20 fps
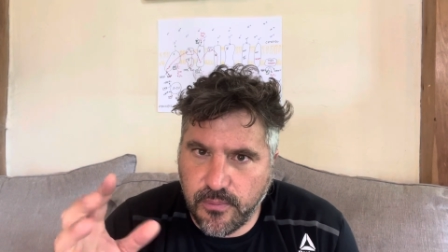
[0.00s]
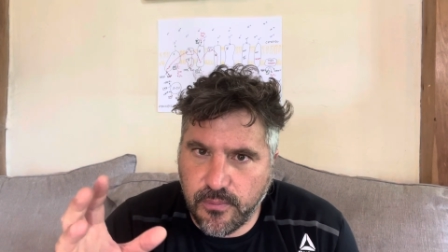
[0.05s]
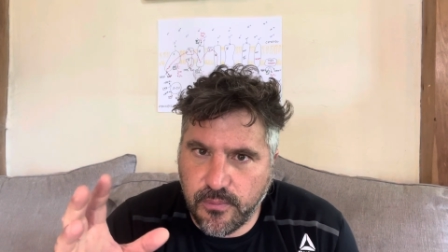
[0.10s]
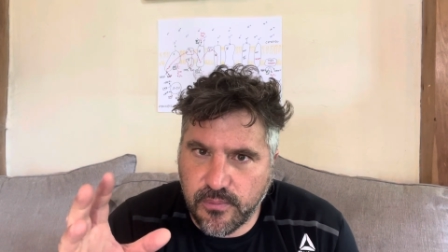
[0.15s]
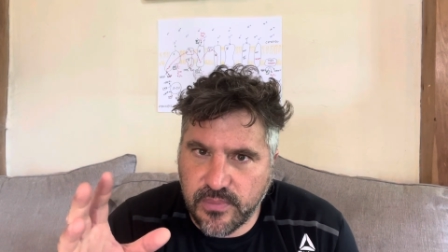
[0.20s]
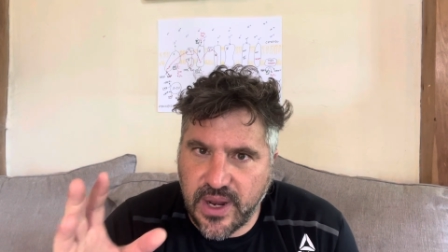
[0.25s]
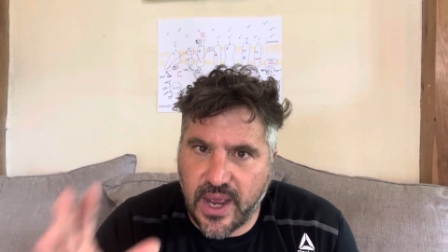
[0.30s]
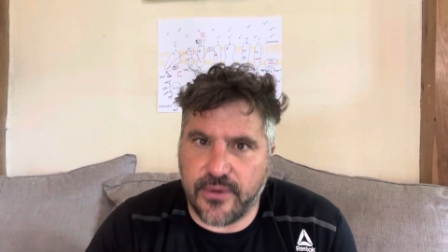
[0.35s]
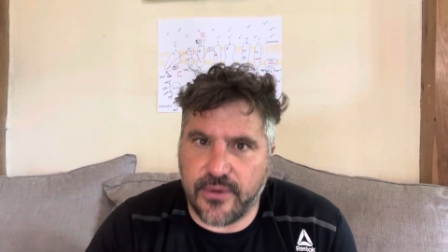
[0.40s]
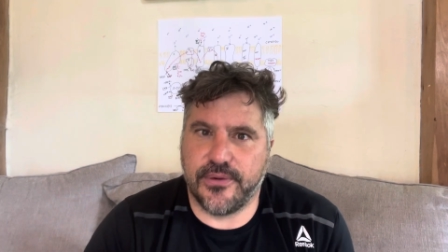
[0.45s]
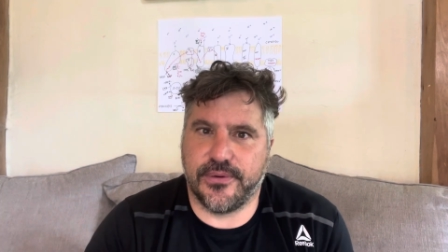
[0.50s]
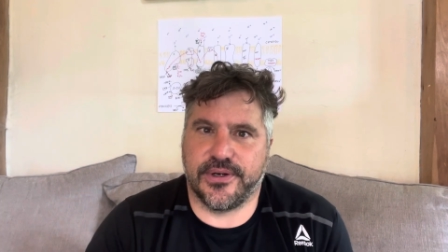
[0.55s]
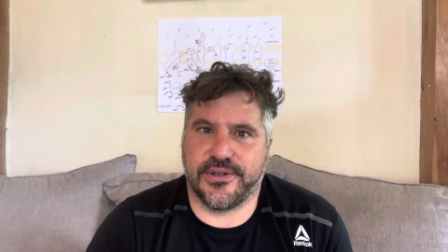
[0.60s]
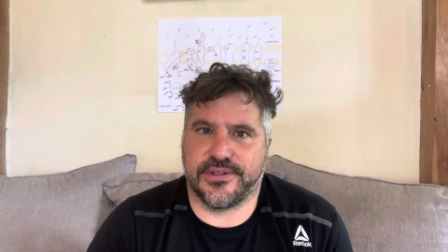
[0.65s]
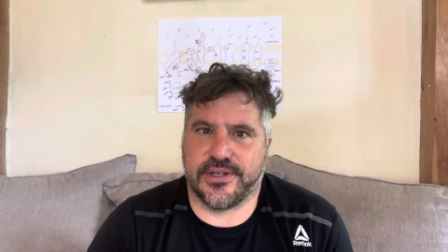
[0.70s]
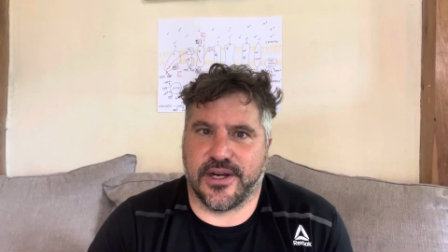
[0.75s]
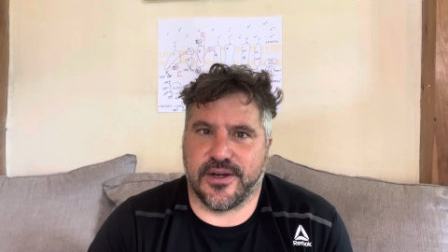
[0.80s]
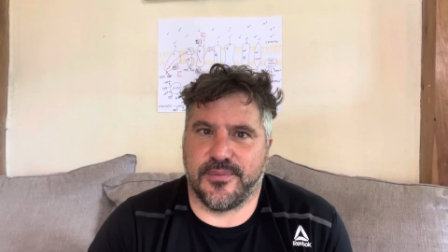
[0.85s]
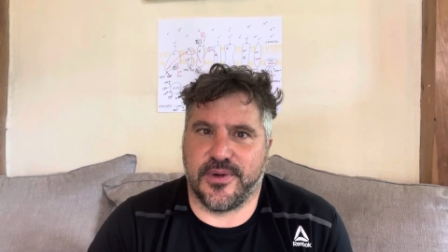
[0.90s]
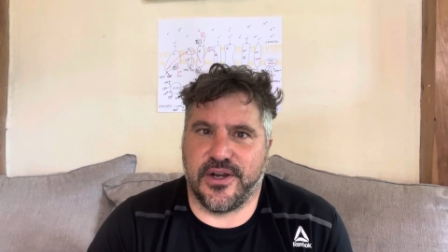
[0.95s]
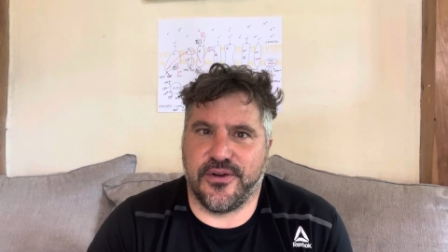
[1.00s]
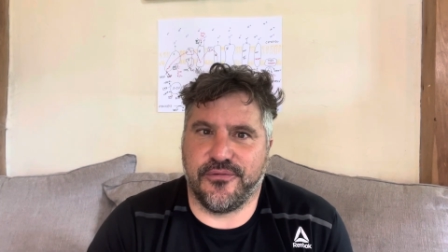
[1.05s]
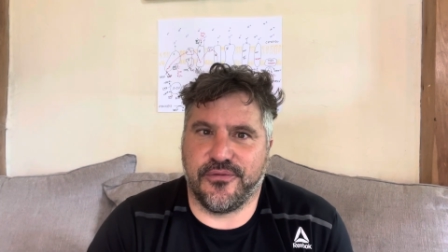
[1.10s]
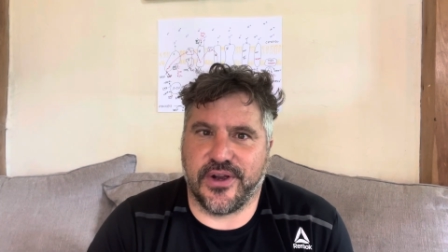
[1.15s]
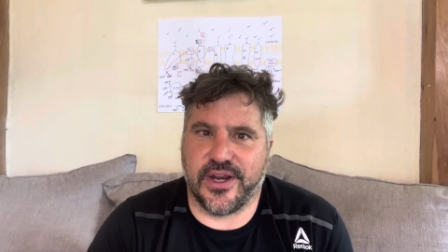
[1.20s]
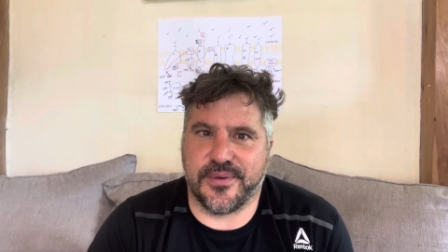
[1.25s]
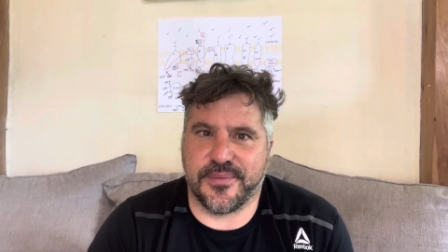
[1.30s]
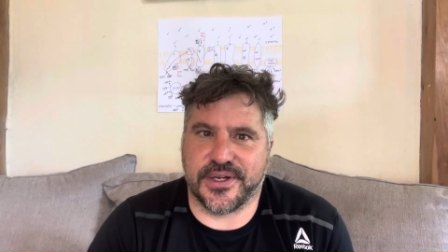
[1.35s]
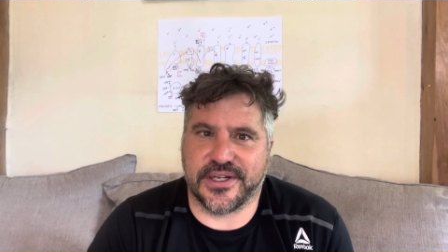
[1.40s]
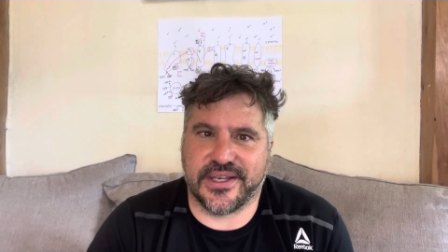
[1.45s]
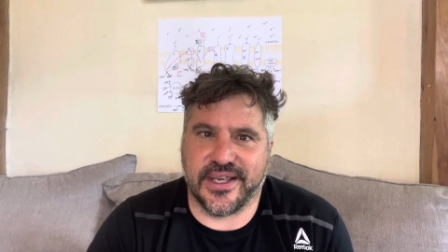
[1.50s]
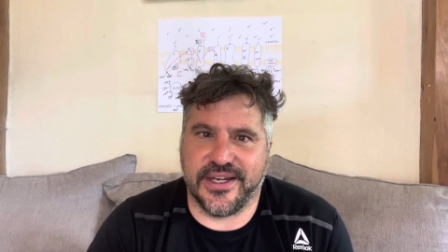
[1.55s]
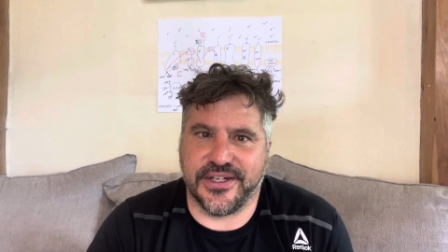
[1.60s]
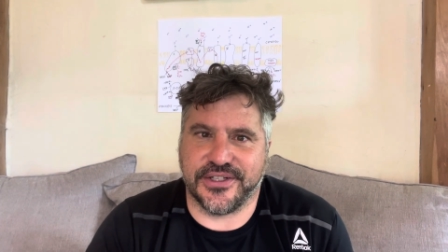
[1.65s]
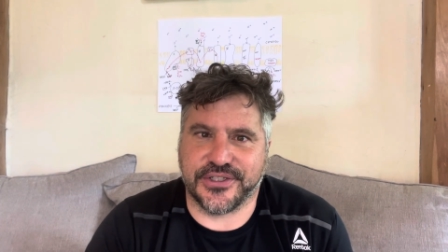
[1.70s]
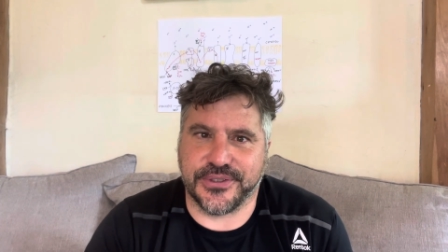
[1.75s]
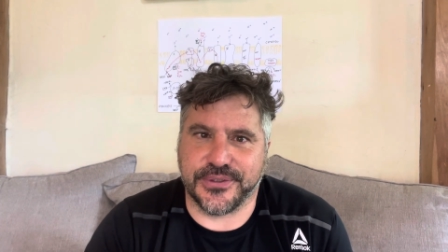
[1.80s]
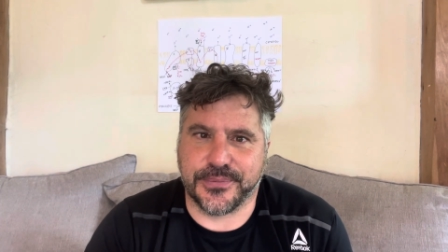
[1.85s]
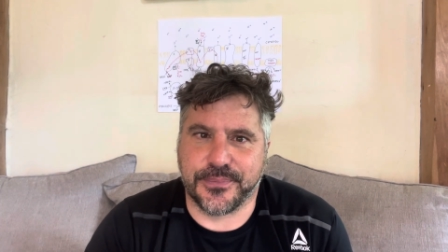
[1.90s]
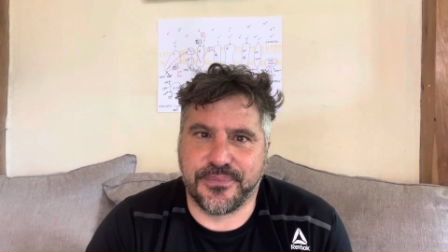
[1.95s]
Now I want to talk about vitamin
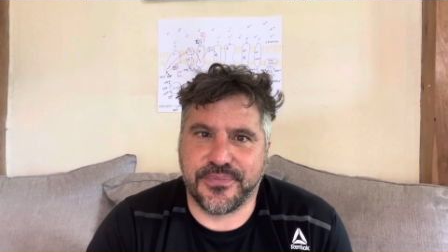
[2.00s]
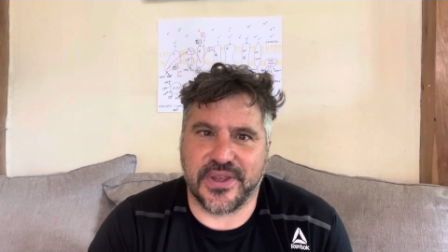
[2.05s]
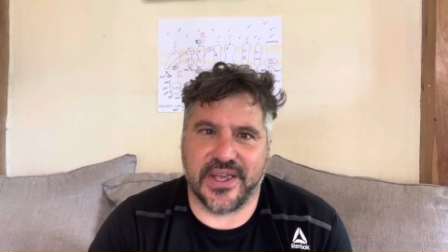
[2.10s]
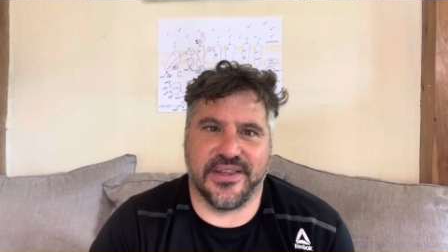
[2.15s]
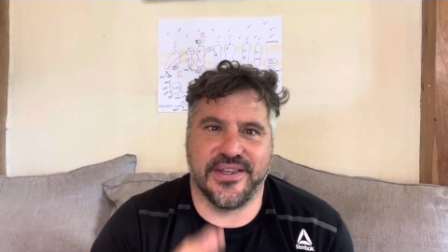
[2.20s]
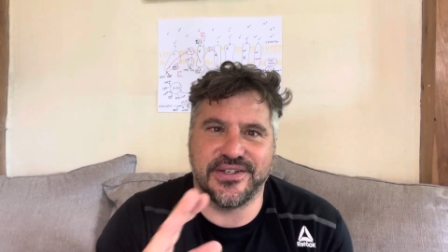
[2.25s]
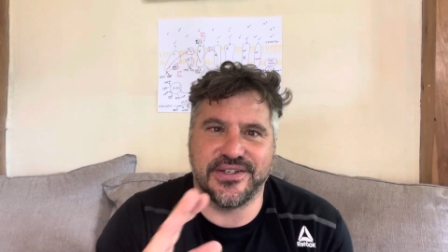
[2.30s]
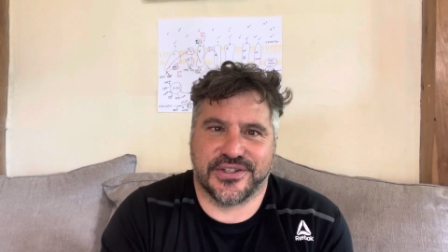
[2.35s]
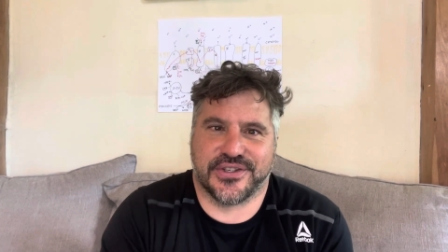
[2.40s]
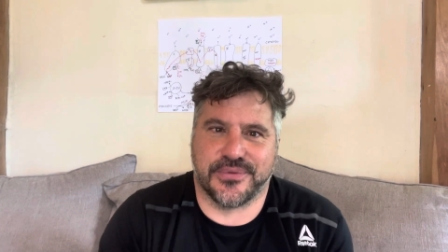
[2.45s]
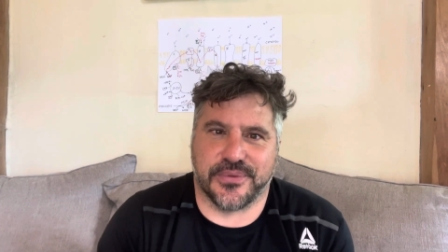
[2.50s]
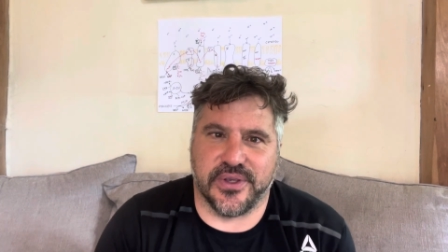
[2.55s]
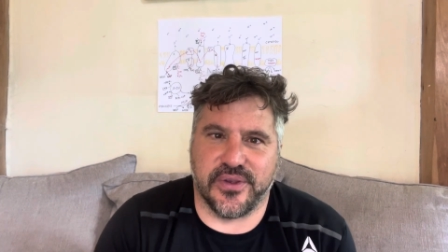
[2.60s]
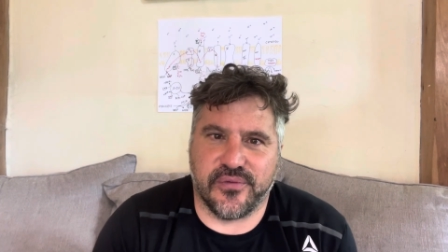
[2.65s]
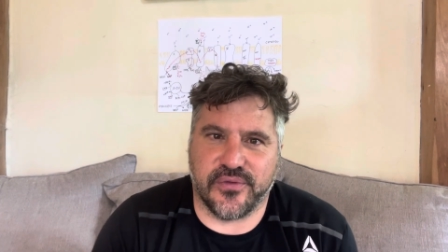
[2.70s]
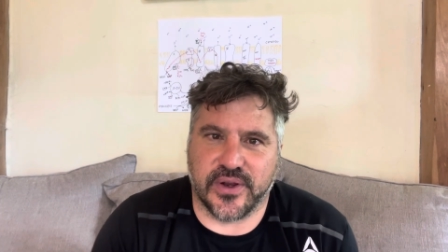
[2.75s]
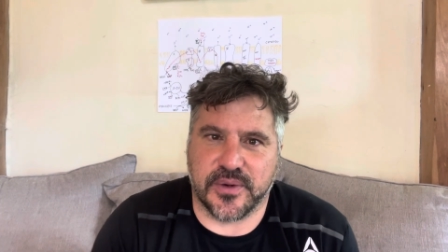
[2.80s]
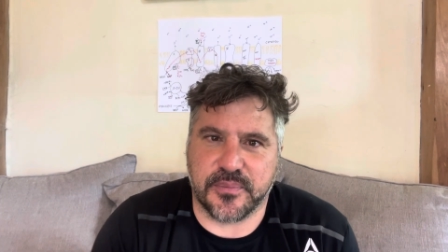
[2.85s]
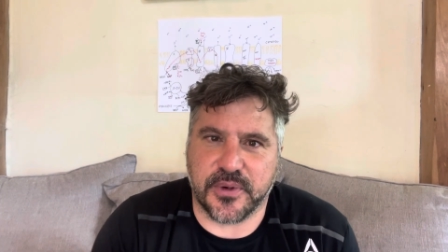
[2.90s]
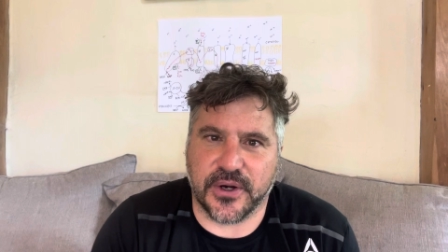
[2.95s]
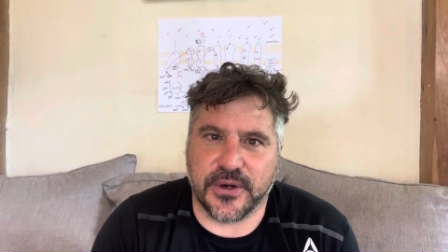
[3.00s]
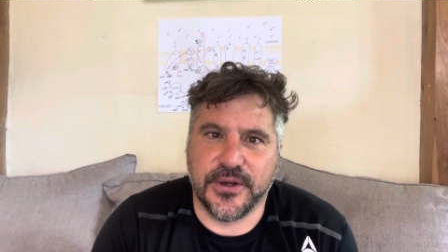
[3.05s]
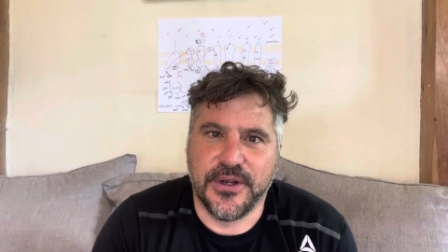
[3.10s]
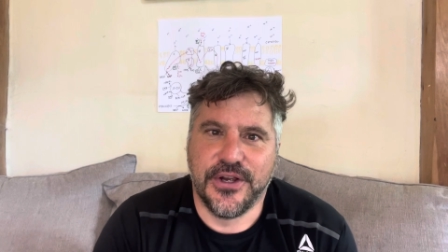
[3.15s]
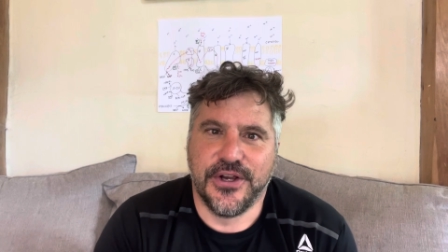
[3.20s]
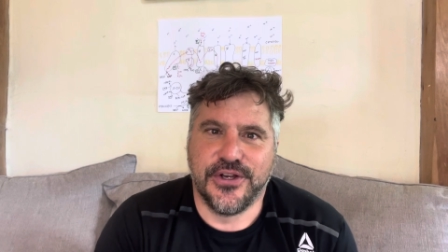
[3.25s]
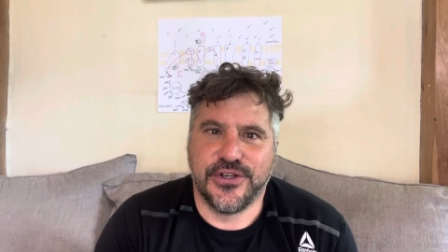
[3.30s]
K2. And this is the really fun part.